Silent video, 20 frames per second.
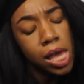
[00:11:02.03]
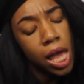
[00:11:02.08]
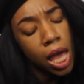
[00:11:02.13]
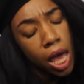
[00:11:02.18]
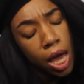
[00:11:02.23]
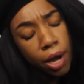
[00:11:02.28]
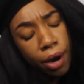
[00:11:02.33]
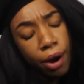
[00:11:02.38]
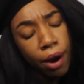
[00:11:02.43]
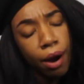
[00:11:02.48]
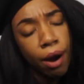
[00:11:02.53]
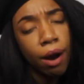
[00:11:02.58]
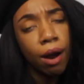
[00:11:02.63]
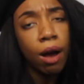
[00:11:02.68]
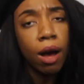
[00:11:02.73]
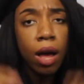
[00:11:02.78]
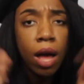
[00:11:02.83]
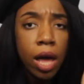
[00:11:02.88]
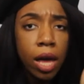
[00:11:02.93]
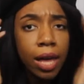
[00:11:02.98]
yeah,
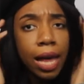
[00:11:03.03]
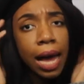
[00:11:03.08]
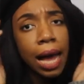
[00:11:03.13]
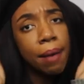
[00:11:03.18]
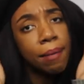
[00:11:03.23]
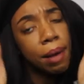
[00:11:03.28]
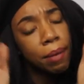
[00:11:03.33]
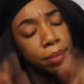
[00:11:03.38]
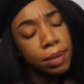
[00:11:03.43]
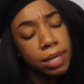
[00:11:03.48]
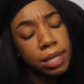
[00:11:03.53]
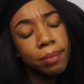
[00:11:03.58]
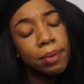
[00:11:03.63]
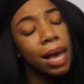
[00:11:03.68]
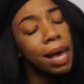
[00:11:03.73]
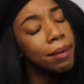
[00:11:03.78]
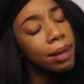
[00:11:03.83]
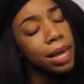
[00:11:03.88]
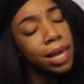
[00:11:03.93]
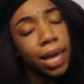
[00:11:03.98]
girl. And I got my Beats,
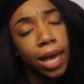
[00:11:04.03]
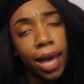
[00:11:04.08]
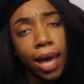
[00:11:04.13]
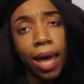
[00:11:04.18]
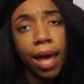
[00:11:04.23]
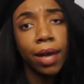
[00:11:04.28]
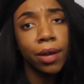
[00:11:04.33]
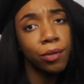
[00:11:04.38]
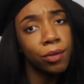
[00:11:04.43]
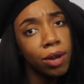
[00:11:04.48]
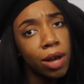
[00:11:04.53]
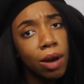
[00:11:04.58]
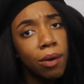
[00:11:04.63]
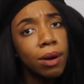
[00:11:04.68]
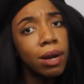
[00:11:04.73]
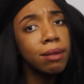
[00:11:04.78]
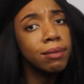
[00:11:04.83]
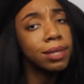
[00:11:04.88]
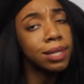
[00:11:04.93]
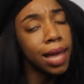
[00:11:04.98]
I'm like, yeah, you know
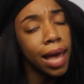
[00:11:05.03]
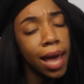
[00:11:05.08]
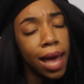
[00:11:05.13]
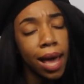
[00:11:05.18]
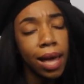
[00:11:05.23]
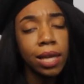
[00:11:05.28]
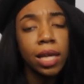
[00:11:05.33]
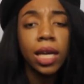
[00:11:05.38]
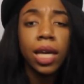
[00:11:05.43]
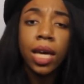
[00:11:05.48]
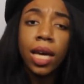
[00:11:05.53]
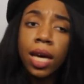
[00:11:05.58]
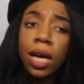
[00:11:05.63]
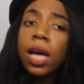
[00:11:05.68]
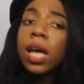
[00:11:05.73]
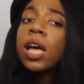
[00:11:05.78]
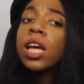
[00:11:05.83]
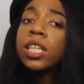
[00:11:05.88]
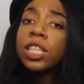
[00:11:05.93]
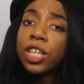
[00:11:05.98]
what I'm saying? Yeah.
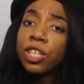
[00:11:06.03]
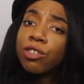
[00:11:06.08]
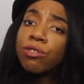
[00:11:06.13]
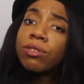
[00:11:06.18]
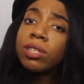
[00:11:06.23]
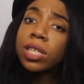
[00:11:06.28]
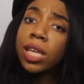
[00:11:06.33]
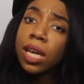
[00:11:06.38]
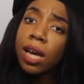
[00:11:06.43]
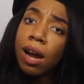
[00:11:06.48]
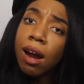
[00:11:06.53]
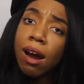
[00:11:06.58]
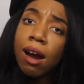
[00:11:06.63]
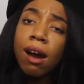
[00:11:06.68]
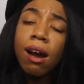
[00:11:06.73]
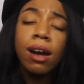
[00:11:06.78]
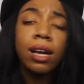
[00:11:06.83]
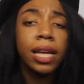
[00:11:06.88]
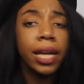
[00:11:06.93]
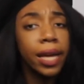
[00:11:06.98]
Did you see
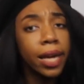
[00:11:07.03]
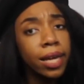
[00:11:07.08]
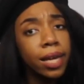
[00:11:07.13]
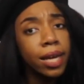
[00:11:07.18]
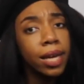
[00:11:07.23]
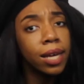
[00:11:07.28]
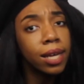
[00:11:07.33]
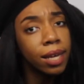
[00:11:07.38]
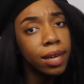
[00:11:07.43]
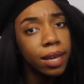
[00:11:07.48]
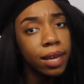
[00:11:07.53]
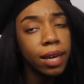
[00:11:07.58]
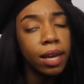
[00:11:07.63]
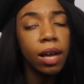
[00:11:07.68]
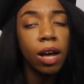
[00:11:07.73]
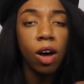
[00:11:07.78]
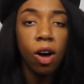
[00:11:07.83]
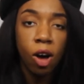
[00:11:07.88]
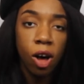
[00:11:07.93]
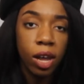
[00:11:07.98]
her?
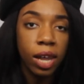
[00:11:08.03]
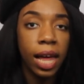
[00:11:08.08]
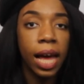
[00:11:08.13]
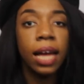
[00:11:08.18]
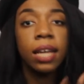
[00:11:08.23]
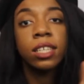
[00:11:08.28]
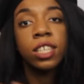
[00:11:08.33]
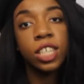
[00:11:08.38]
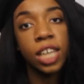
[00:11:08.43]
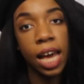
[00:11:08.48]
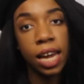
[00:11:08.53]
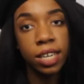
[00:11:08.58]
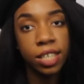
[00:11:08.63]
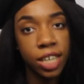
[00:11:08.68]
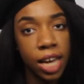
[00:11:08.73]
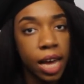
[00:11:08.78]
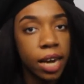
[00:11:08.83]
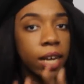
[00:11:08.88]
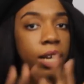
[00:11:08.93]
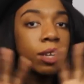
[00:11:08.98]
Yeah. All that
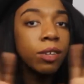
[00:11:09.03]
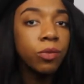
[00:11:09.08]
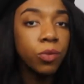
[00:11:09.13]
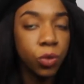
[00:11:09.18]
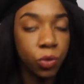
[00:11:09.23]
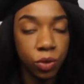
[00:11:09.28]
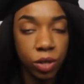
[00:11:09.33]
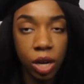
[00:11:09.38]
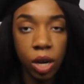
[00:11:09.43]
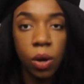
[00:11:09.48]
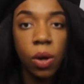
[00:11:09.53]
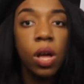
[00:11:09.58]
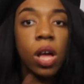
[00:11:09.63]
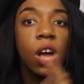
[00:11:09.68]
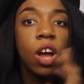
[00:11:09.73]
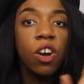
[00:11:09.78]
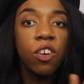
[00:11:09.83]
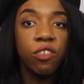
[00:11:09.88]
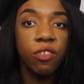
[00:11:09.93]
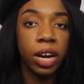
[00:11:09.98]
chatter, you know,
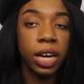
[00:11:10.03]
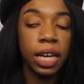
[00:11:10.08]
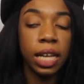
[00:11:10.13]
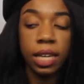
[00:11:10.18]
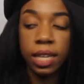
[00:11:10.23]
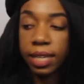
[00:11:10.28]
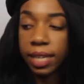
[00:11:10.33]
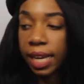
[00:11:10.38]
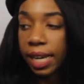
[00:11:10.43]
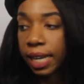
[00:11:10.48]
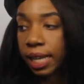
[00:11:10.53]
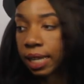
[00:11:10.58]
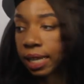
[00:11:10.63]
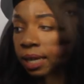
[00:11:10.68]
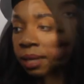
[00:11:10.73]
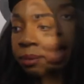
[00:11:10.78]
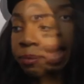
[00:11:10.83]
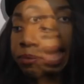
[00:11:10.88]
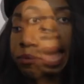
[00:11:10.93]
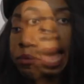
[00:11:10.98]
regular,
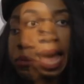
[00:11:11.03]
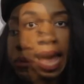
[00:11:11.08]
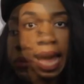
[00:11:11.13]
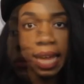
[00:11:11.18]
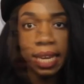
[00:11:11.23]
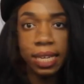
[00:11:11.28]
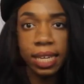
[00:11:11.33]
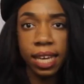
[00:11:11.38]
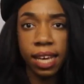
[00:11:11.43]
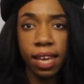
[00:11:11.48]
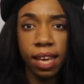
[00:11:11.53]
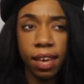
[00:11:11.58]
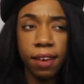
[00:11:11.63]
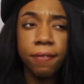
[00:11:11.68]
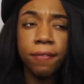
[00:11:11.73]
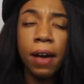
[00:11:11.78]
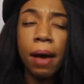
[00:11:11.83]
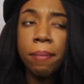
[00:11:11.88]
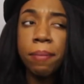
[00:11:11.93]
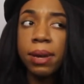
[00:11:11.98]
degular. And
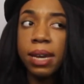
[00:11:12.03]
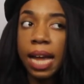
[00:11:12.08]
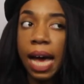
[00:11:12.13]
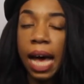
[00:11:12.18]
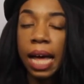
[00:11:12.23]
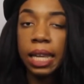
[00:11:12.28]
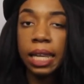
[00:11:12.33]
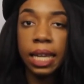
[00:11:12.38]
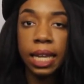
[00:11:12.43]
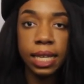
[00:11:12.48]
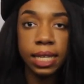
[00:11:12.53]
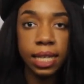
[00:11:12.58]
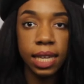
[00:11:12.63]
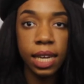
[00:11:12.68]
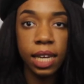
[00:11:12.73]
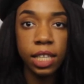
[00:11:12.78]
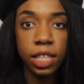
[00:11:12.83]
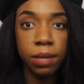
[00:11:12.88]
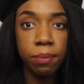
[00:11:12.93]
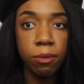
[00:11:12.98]
if I'm not
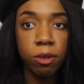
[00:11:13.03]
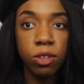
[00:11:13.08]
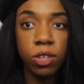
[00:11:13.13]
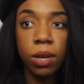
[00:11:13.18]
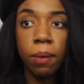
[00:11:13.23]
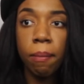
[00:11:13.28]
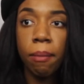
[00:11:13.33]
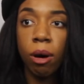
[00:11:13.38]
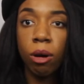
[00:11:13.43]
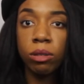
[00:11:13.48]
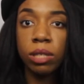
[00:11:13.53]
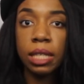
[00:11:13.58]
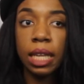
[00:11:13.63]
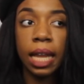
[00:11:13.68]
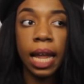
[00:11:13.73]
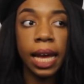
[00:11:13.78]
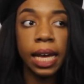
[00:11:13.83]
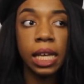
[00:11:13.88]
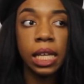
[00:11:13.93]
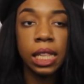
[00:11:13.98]
listening to music, most
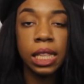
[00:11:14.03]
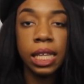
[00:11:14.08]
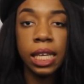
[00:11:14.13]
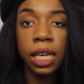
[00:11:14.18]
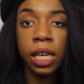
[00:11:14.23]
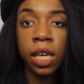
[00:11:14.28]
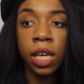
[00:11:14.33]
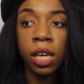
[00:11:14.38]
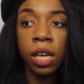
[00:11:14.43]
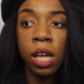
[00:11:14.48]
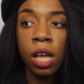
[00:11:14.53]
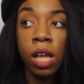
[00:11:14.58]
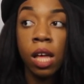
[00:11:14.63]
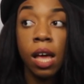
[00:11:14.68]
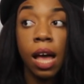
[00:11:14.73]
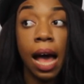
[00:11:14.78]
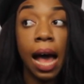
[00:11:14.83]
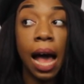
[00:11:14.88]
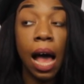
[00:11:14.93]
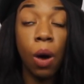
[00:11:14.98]
likely
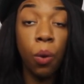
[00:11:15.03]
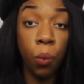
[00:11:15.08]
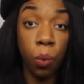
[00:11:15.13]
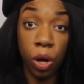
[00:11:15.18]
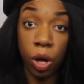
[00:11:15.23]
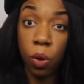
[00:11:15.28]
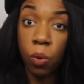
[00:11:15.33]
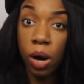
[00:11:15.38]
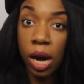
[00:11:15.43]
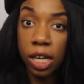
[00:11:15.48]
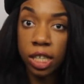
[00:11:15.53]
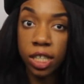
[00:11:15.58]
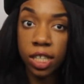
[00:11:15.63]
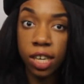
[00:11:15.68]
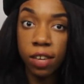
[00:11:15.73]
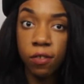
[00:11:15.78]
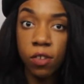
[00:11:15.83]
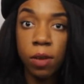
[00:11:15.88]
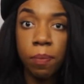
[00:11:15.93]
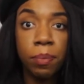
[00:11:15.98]
I will watch
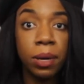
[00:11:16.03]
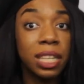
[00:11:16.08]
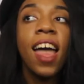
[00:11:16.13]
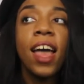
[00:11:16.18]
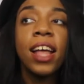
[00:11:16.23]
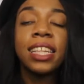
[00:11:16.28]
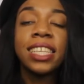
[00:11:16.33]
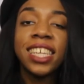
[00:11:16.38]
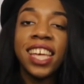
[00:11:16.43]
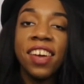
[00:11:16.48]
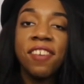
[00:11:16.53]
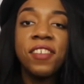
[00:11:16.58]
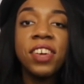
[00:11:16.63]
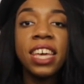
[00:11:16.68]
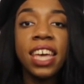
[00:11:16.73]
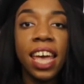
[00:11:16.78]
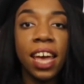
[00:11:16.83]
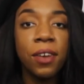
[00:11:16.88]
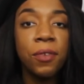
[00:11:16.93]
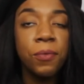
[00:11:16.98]
TV, but
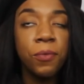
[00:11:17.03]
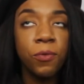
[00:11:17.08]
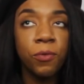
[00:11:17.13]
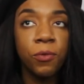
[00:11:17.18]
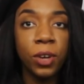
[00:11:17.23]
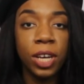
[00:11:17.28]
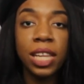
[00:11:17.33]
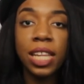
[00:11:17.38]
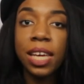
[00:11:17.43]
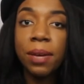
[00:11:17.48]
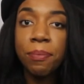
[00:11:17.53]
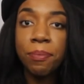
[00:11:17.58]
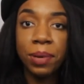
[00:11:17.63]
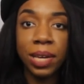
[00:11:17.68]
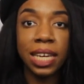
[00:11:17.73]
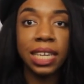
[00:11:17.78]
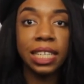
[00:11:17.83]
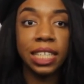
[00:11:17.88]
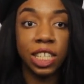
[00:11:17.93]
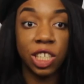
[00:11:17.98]
TV can really
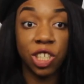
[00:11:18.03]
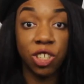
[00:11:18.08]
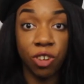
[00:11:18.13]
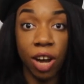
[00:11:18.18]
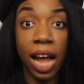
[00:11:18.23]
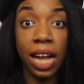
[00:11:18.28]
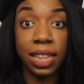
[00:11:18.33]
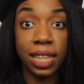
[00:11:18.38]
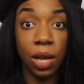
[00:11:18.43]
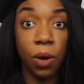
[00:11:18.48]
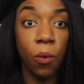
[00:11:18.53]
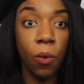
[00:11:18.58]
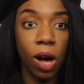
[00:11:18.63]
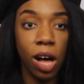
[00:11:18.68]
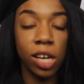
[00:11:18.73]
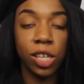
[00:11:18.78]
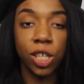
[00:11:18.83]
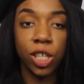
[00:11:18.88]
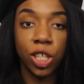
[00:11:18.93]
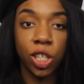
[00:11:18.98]
be distracting
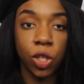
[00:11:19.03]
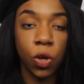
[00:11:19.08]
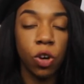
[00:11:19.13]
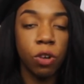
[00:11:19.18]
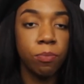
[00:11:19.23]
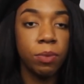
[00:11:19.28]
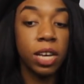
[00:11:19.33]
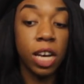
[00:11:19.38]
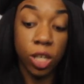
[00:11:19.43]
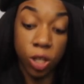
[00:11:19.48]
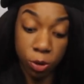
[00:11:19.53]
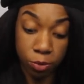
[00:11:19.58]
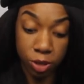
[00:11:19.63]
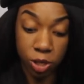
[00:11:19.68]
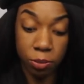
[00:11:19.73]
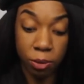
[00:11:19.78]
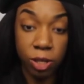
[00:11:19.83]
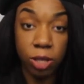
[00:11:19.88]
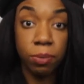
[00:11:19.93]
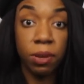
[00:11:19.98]
while you're sewing, because you're
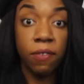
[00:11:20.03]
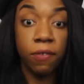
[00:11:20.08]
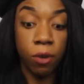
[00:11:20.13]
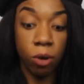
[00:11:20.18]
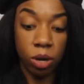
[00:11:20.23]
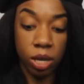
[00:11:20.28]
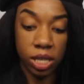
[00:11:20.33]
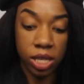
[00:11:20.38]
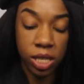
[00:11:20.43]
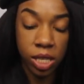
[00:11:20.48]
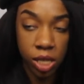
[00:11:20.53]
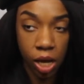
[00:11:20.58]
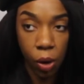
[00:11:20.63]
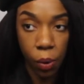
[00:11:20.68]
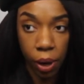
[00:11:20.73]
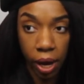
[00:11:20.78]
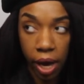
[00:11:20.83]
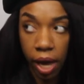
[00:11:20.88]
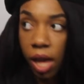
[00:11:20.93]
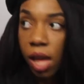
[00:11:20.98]
supposed to be focused
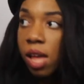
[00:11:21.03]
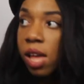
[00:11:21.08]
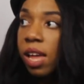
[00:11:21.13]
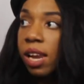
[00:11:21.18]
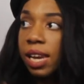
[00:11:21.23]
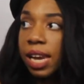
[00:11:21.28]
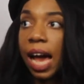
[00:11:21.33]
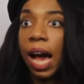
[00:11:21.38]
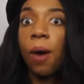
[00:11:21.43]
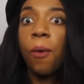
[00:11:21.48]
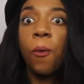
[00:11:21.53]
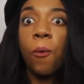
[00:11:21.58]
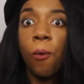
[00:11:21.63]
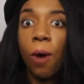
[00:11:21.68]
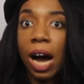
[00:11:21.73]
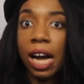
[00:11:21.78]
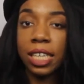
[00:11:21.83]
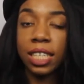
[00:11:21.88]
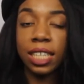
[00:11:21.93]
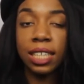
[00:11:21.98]
sewing, not
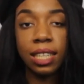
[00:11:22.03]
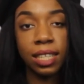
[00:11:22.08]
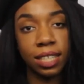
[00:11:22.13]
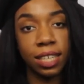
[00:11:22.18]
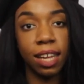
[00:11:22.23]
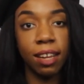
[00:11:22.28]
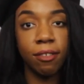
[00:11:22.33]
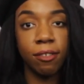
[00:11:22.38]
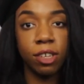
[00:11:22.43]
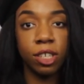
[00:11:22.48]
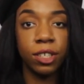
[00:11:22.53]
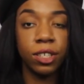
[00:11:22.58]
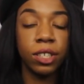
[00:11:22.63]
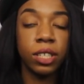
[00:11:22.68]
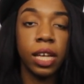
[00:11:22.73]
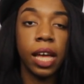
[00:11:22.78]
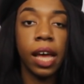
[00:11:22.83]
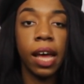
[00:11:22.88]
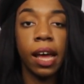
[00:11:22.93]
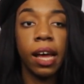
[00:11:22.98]
watching the television.
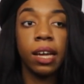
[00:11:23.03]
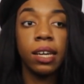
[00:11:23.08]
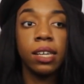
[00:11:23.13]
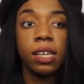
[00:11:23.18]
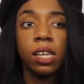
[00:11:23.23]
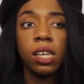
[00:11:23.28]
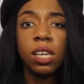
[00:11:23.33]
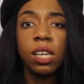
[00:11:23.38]
And